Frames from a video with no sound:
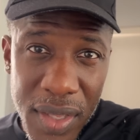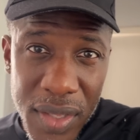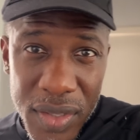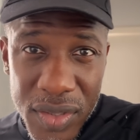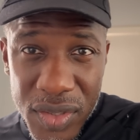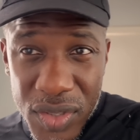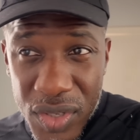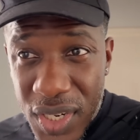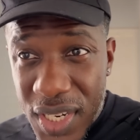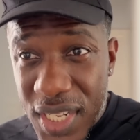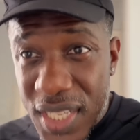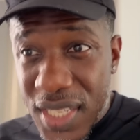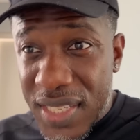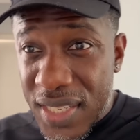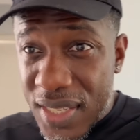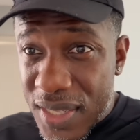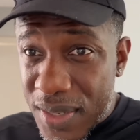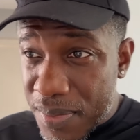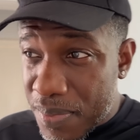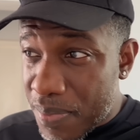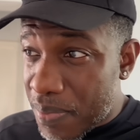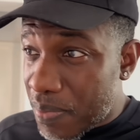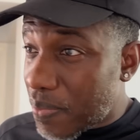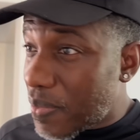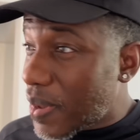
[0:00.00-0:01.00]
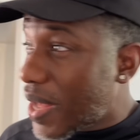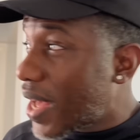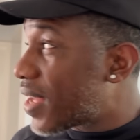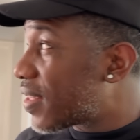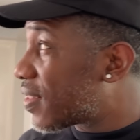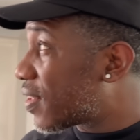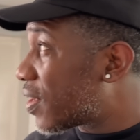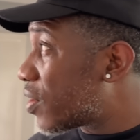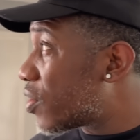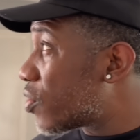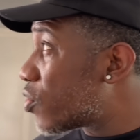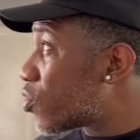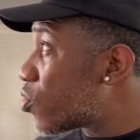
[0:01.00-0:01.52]
to this part
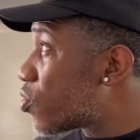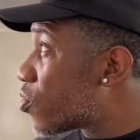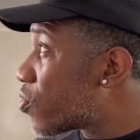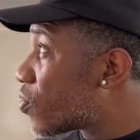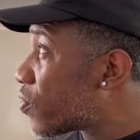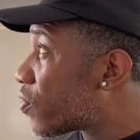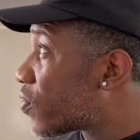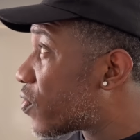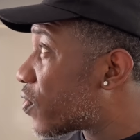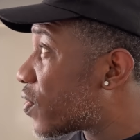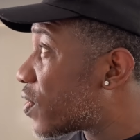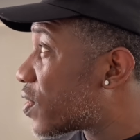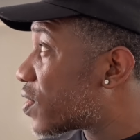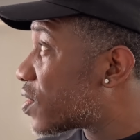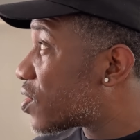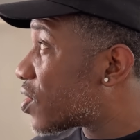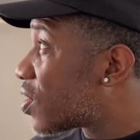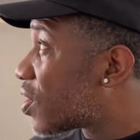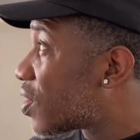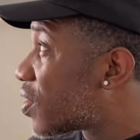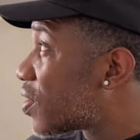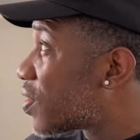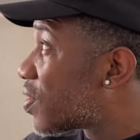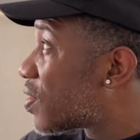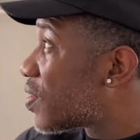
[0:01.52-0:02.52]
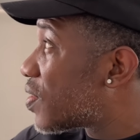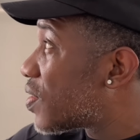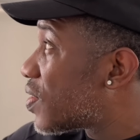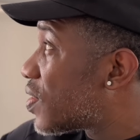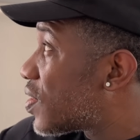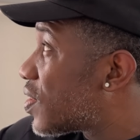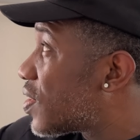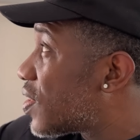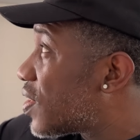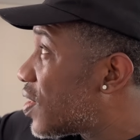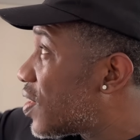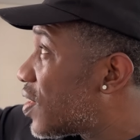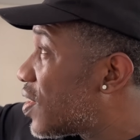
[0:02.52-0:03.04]
of the roof. So
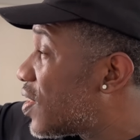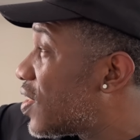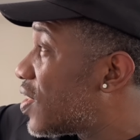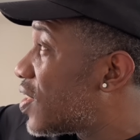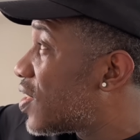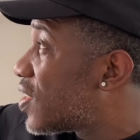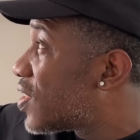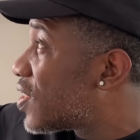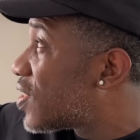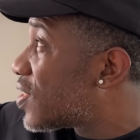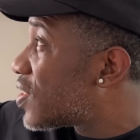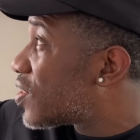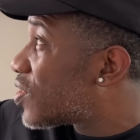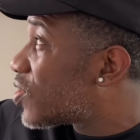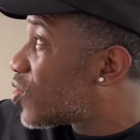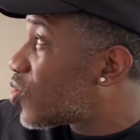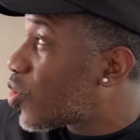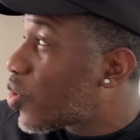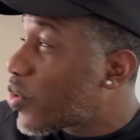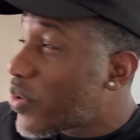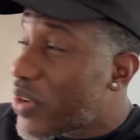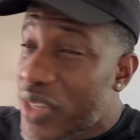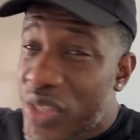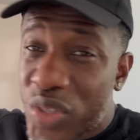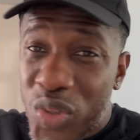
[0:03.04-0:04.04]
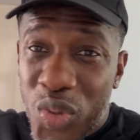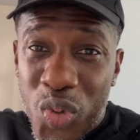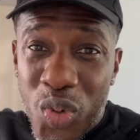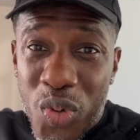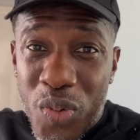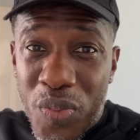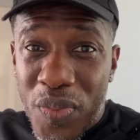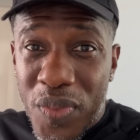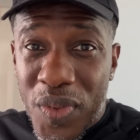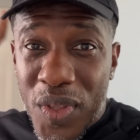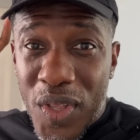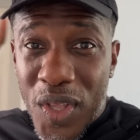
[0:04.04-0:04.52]
the storage room,